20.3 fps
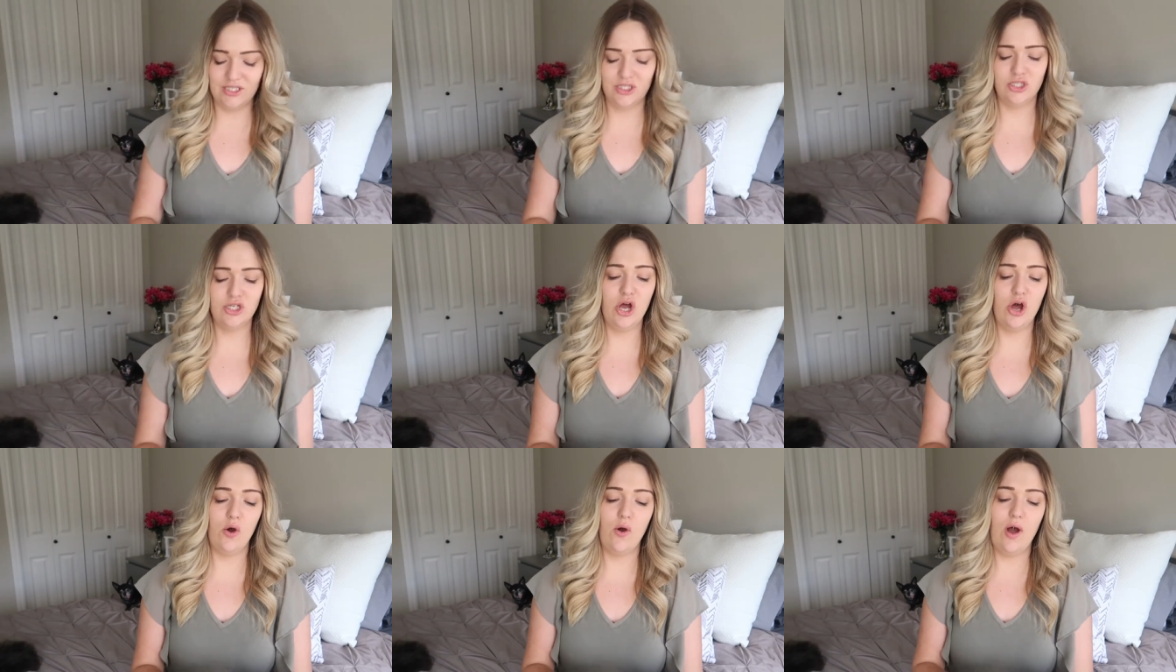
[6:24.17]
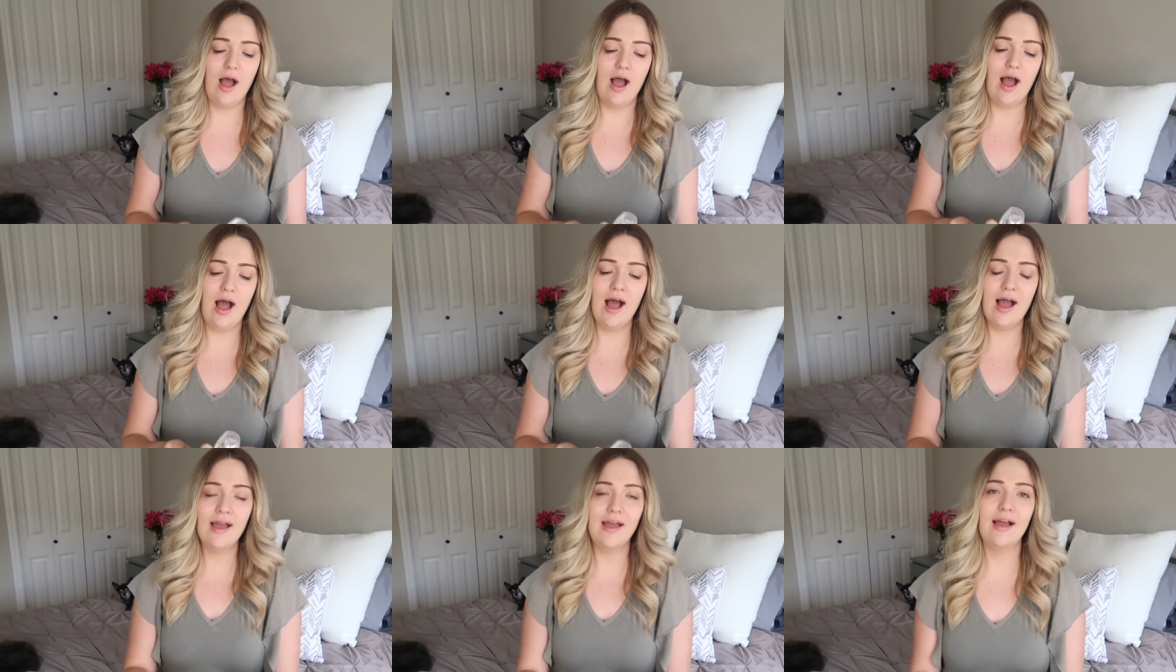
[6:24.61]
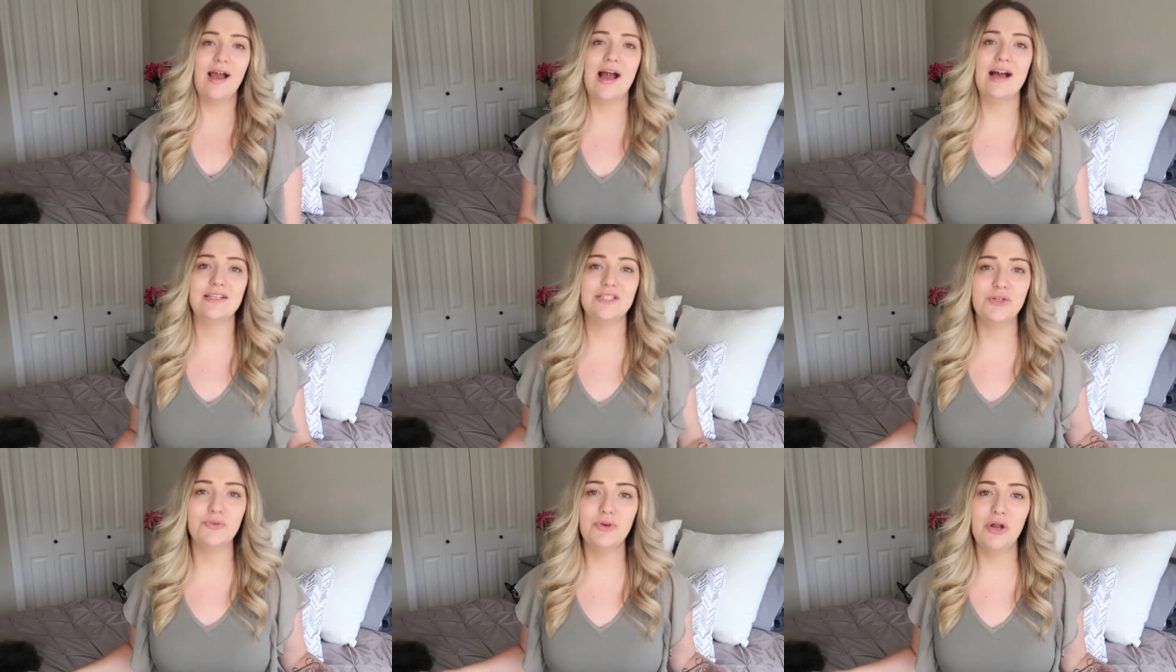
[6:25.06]
So I,
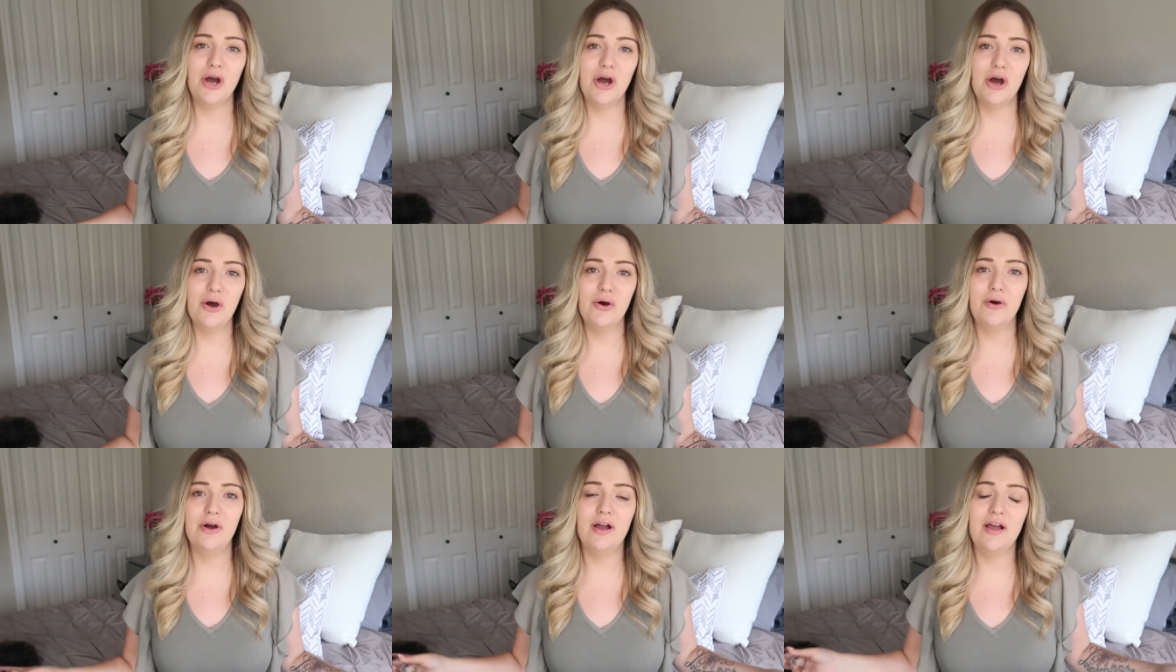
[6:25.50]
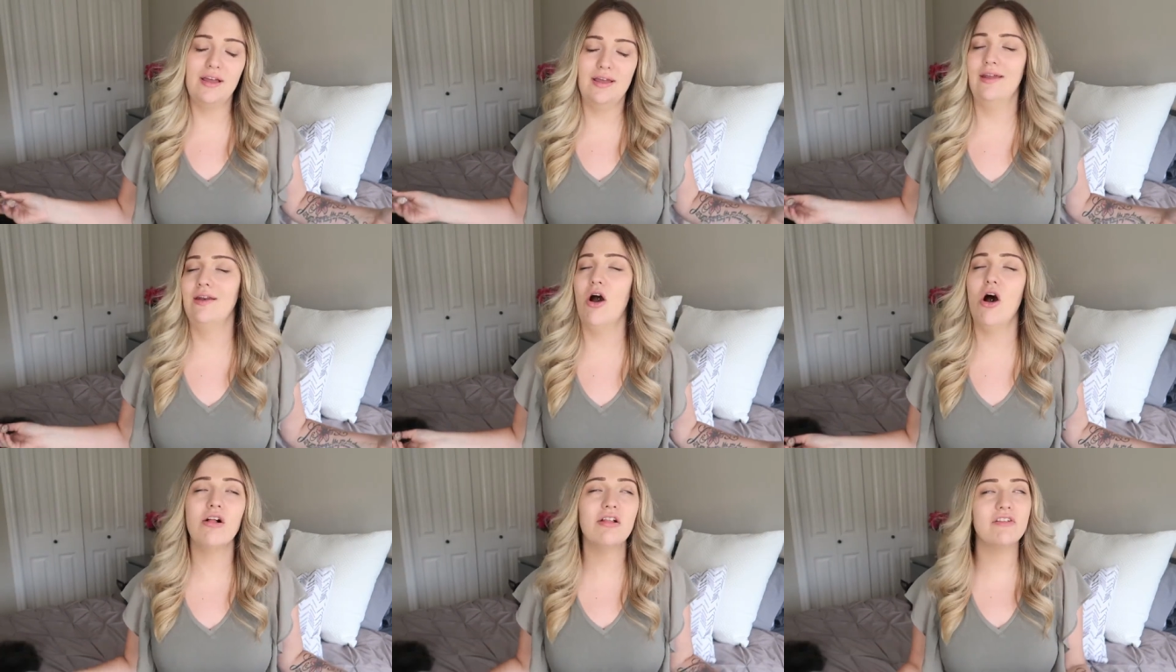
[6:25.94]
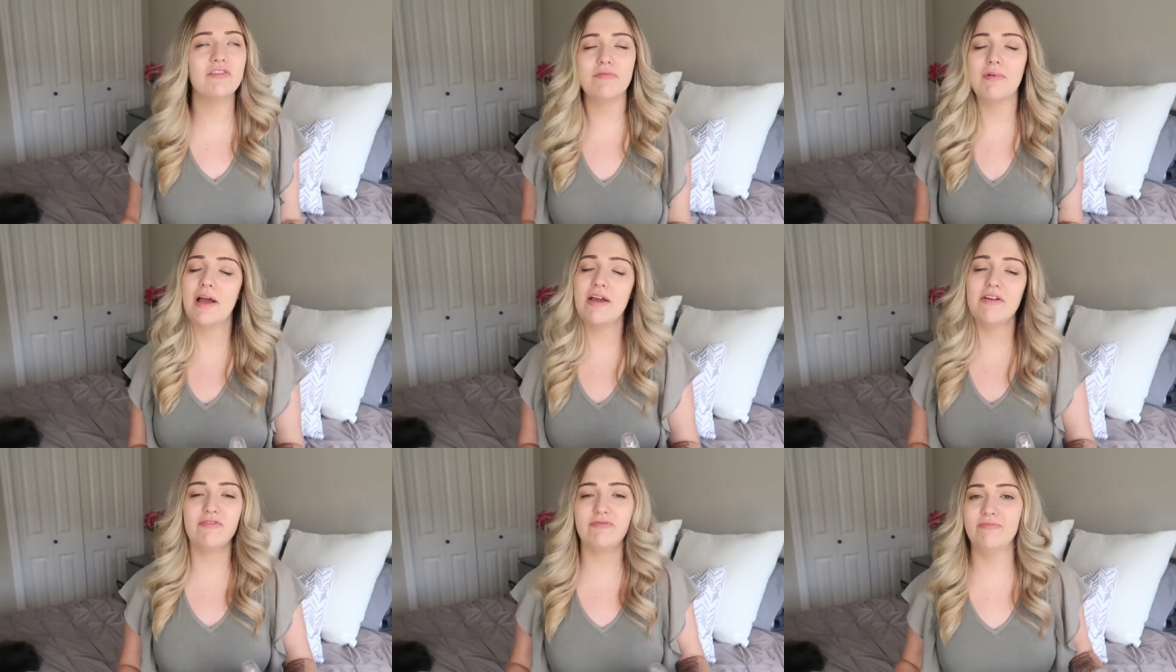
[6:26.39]
as you know, in all of
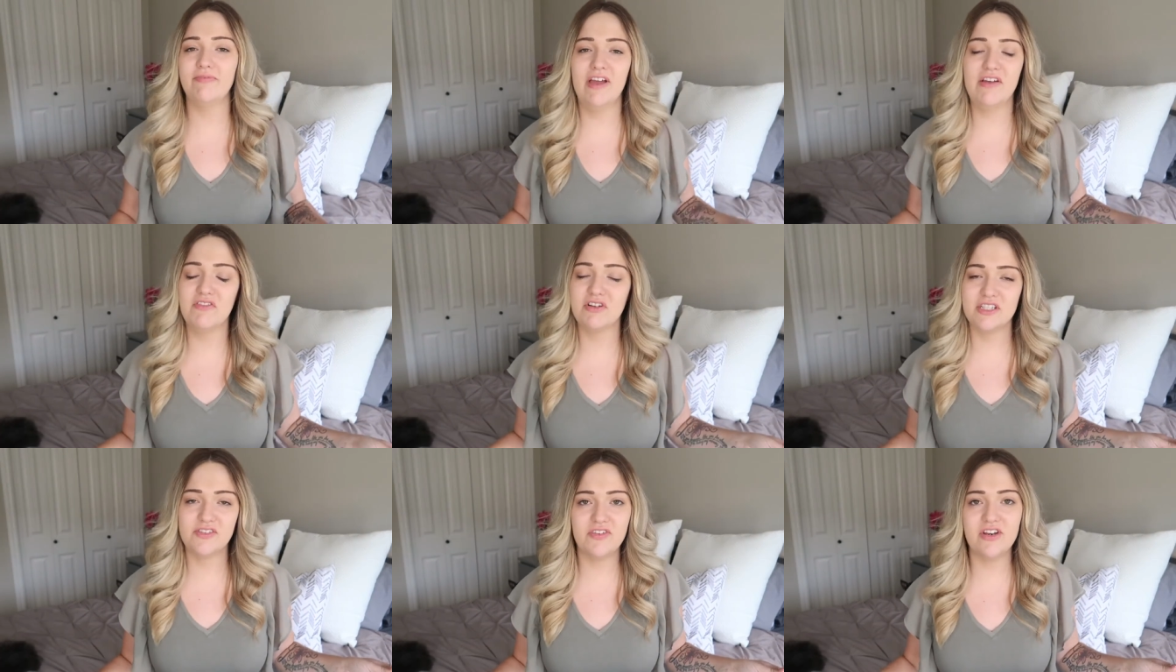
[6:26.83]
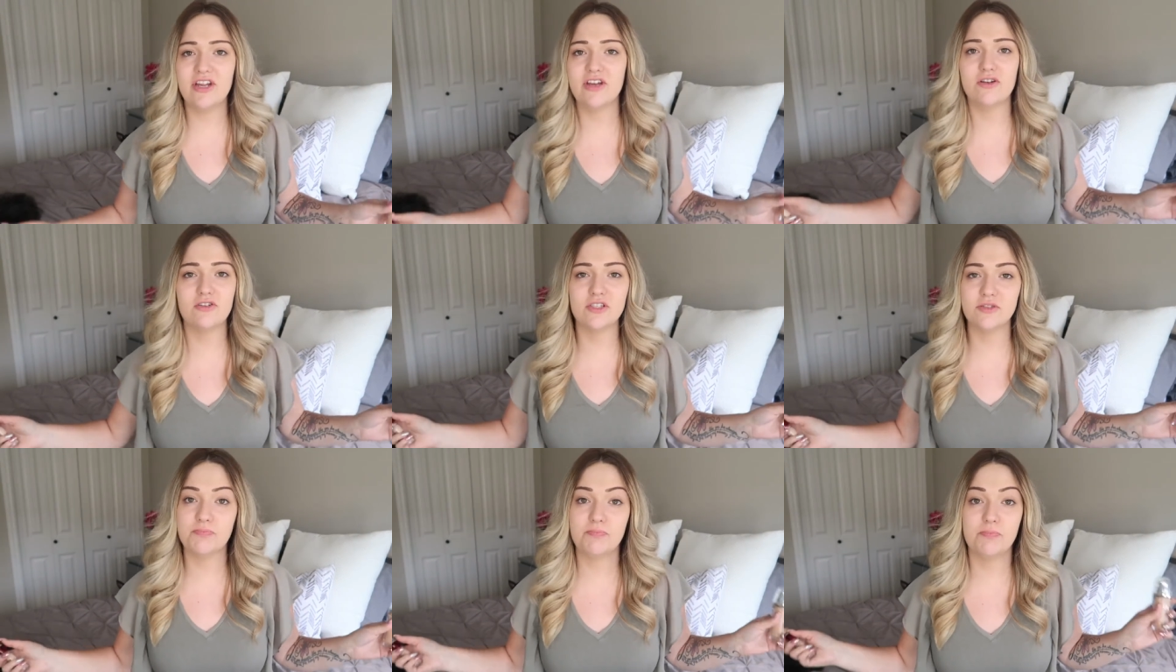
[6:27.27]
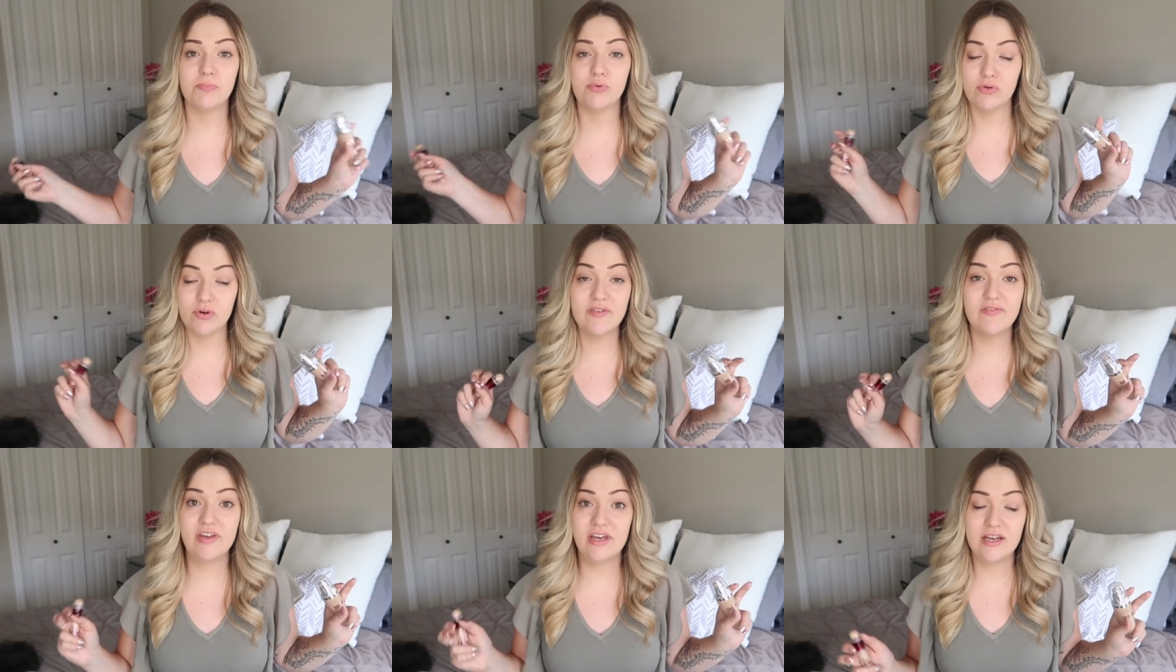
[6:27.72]
my favorites videos
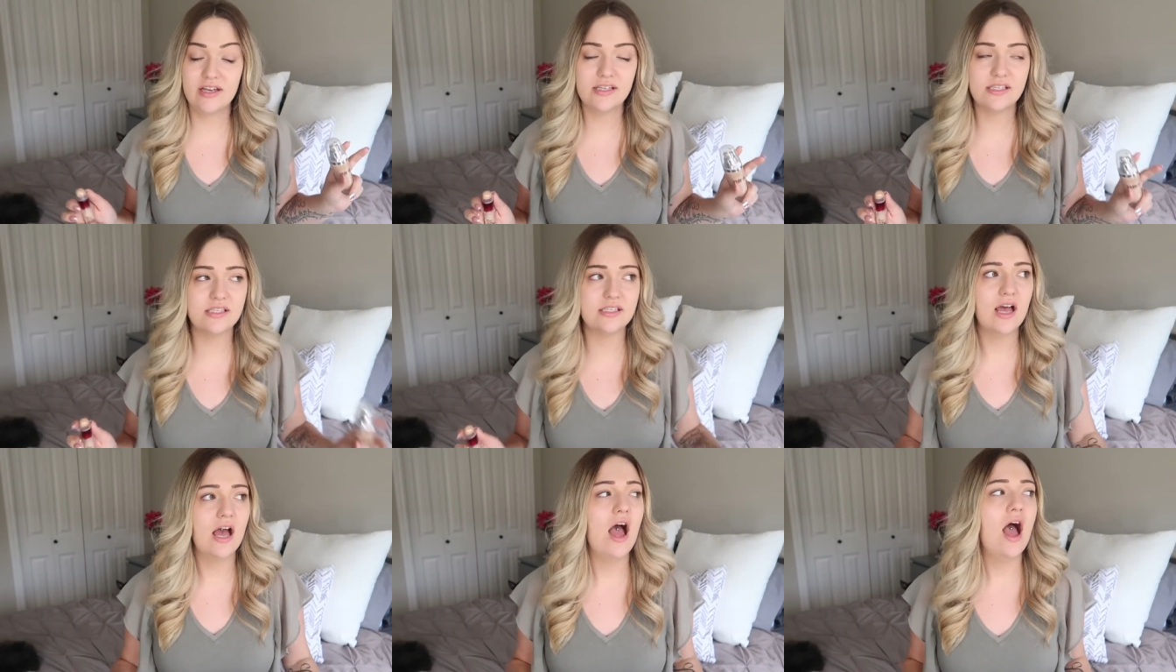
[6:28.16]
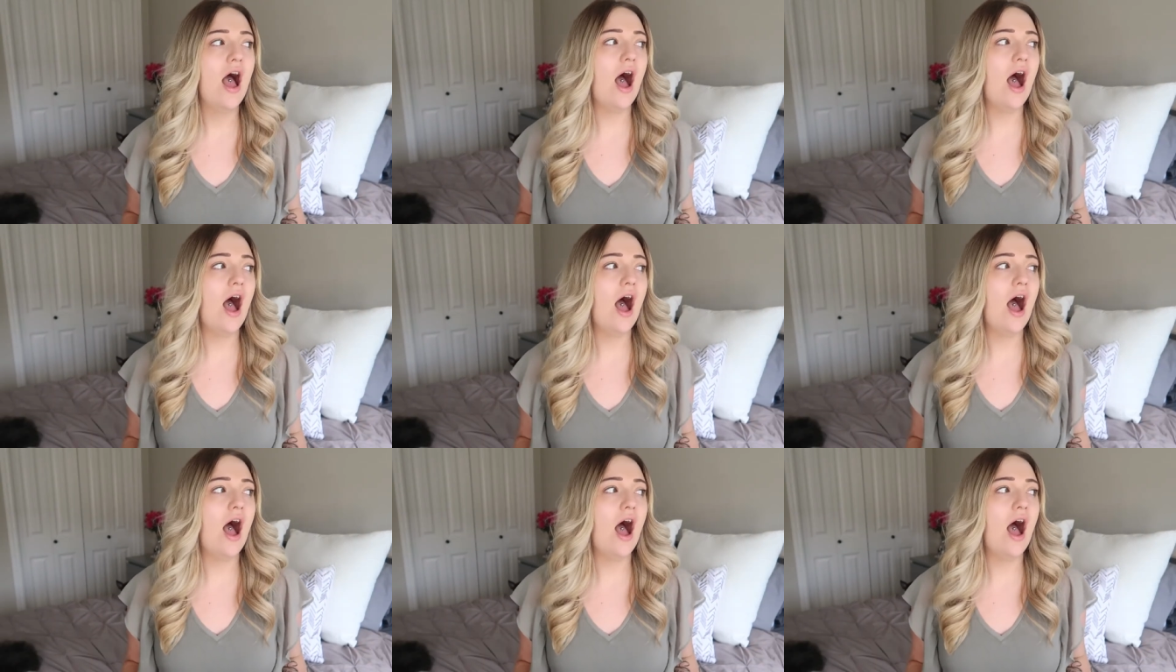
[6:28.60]
previous,